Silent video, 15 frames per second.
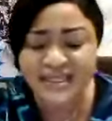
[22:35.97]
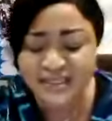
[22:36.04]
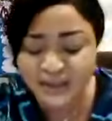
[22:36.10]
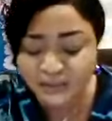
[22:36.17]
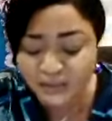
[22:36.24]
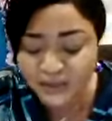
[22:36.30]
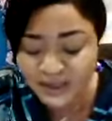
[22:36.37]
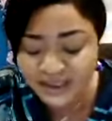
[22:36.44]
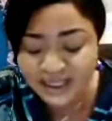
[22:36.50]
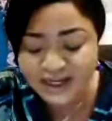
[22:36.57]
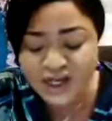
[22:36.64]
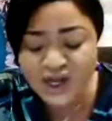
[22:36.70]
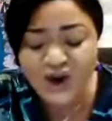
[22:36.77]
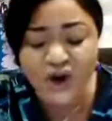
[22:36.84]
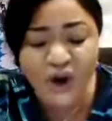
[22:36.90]

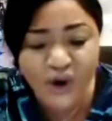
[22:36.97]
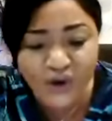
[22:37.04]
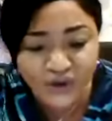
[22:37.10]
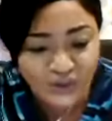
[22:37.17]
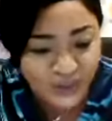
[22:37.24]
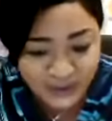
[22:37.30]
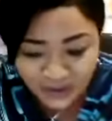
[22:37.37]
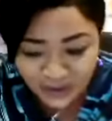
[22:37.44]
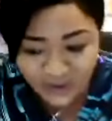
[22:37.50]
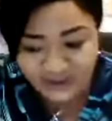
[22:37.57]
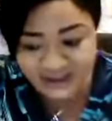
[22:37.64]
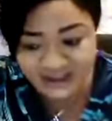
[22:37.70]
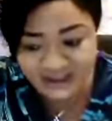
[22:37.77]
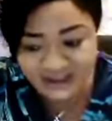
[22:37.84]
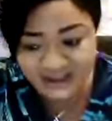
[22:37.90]
interpreted God with
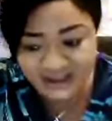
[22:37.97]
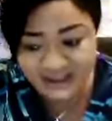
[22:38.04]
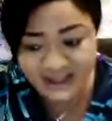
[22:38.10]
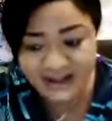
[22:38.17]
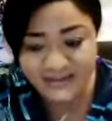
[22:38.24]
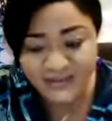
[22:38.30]
us.